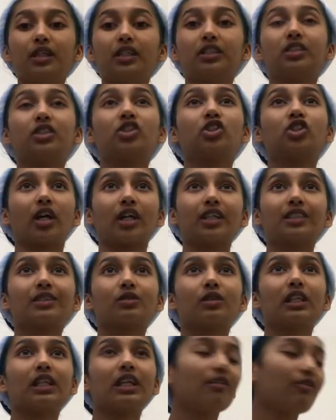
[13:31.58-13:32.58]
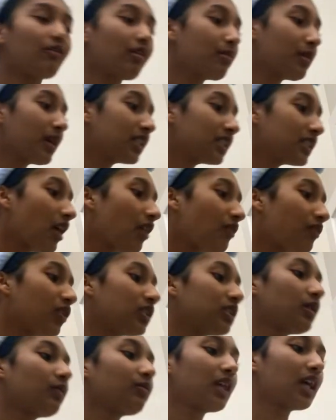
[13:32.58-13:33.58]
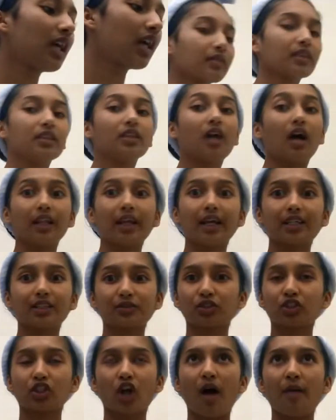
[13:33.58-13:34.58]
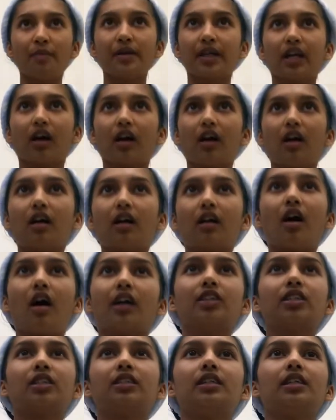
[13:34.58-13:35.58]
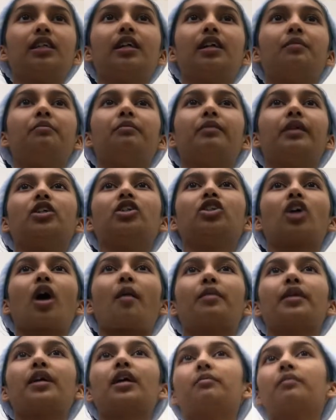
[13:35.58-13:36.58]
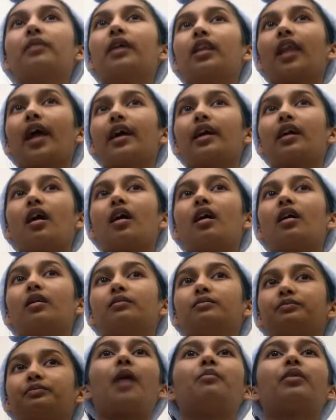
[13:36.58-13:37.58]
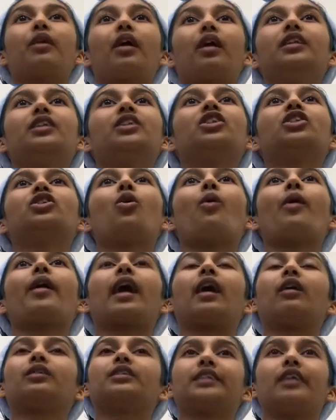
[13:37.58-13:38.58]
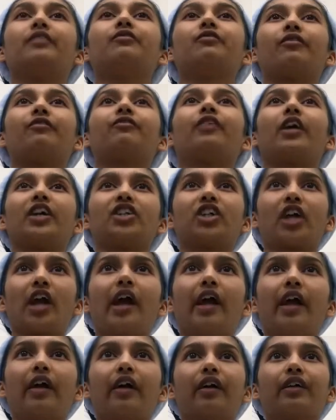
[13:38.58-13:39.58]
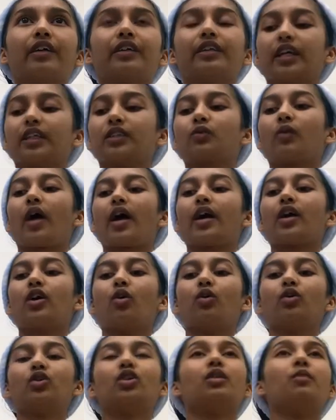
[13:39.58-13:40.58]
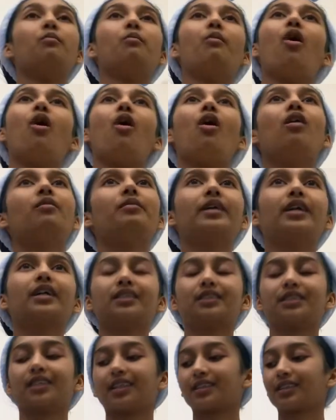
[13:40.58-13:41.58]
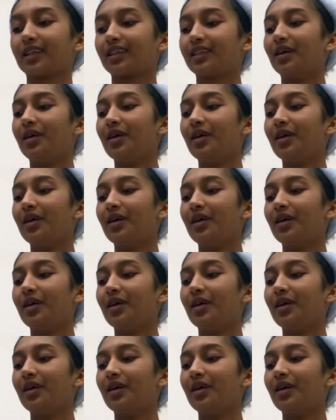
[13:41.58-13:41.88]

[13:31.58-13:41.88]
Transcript: stress relieving myself or something. Not like shopping consciously and binge shopping, but like I'm probably just going outside for fresh air. That's why I go to the mall, because that's like